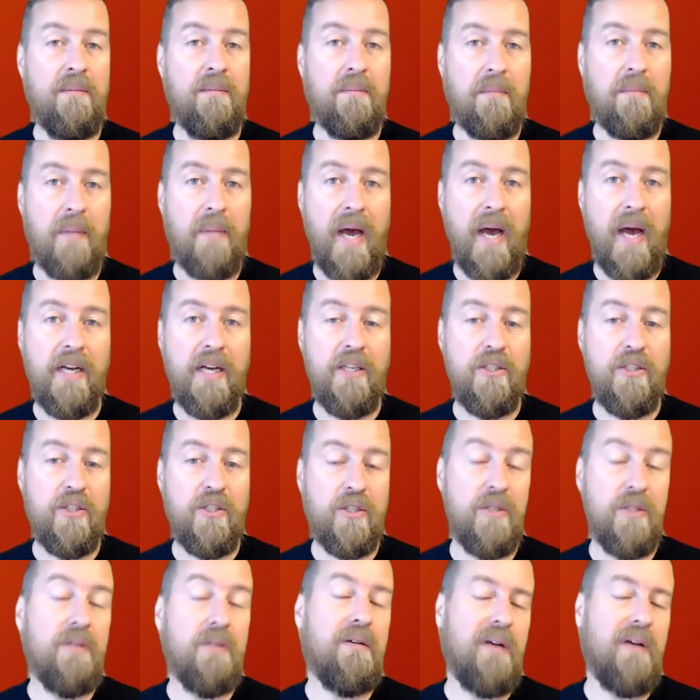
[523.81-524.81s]

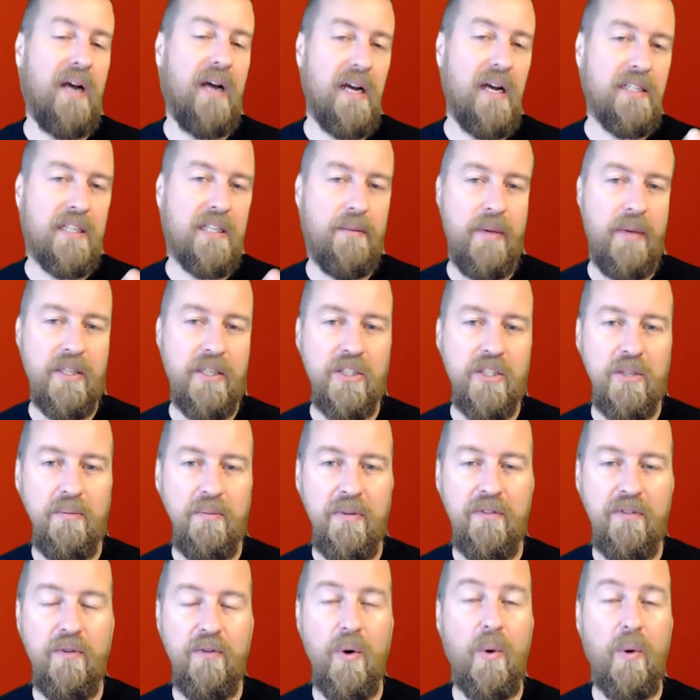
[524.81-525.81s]
manager, as I mentioned
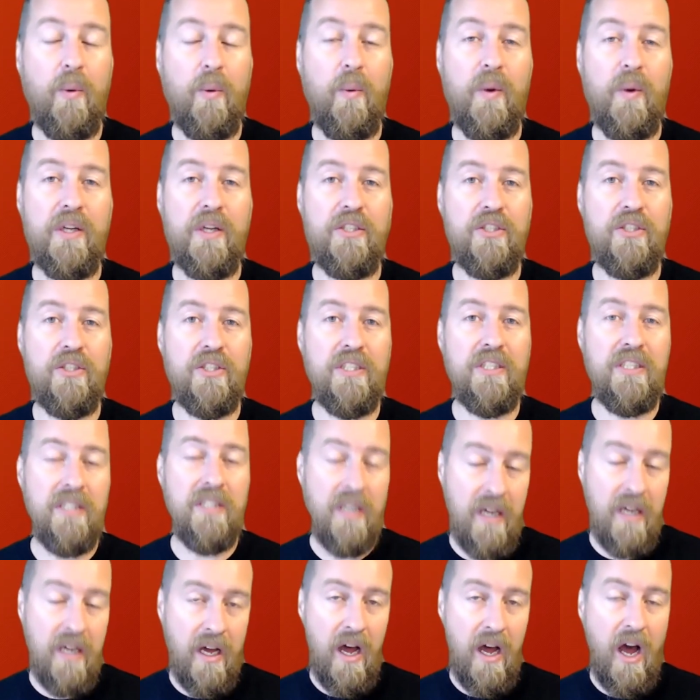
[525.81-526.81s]
before, which is
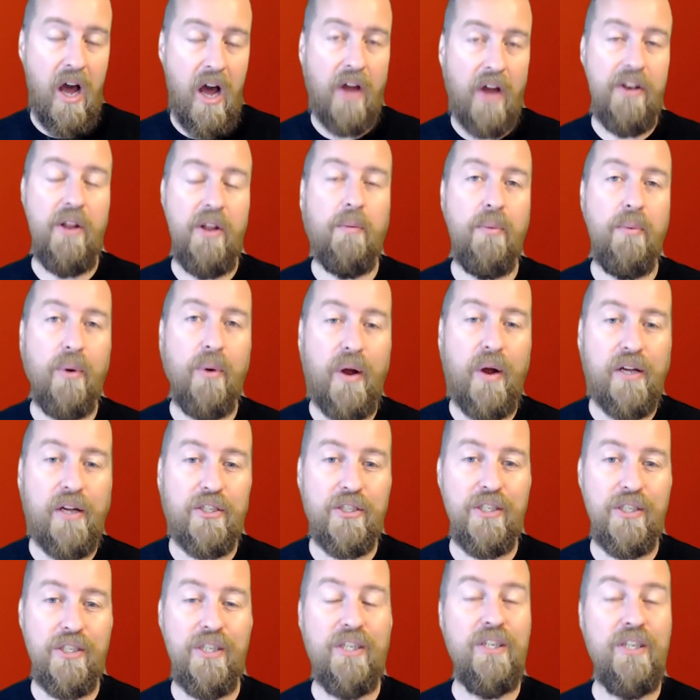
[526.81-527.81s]
under
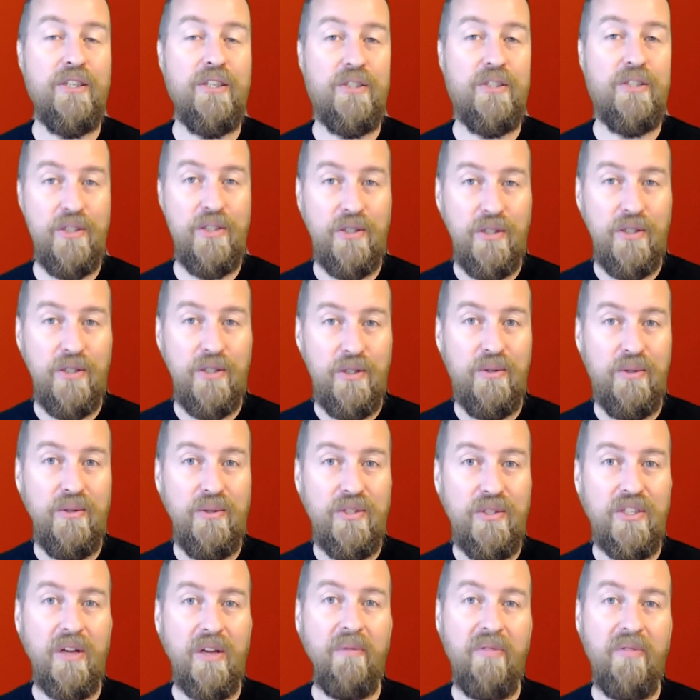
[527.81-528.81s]
pressure to do
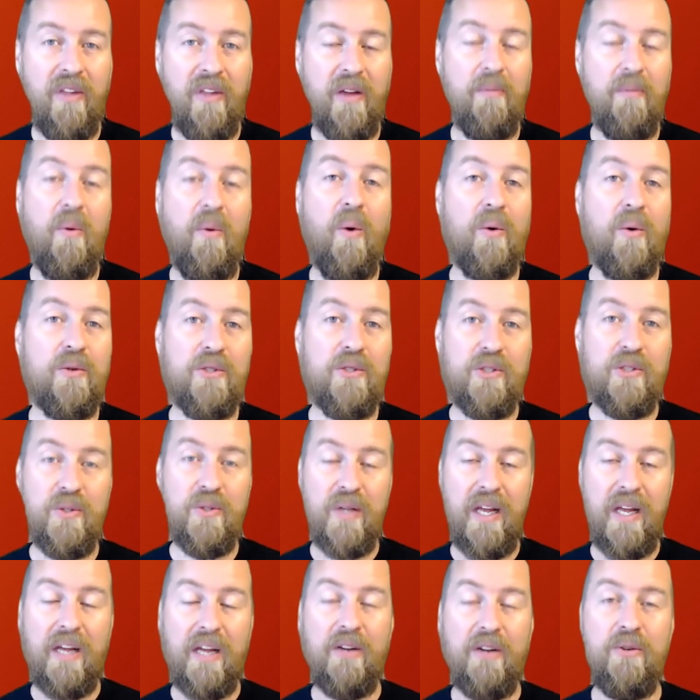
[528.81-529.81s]
something more to
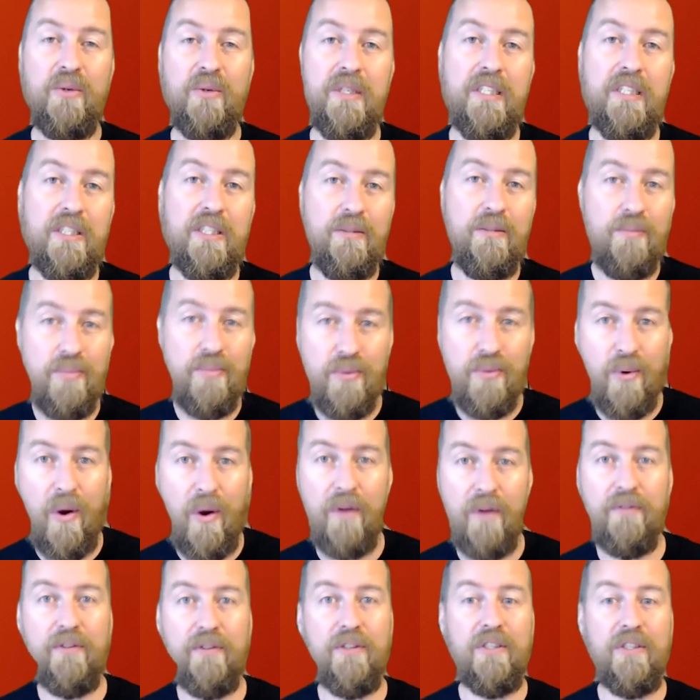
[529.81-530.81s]
increase
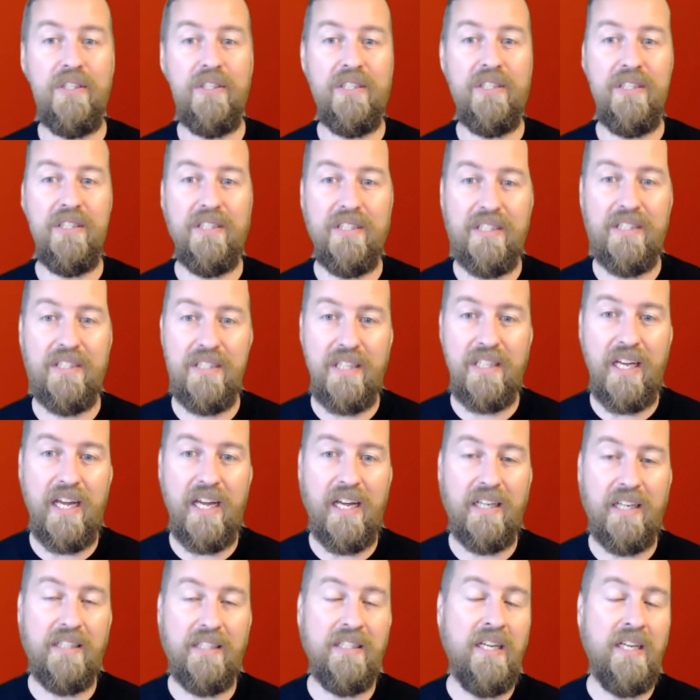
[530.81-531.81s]
profits,
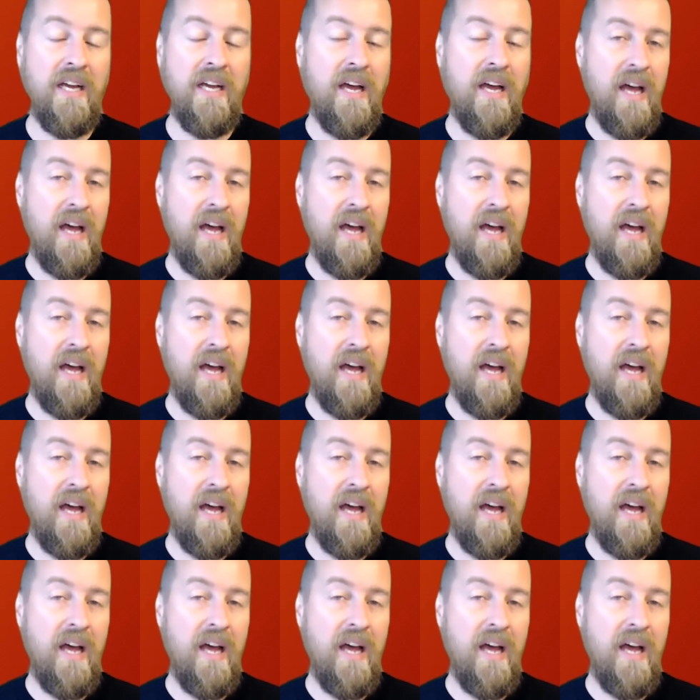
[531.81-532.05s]
sales,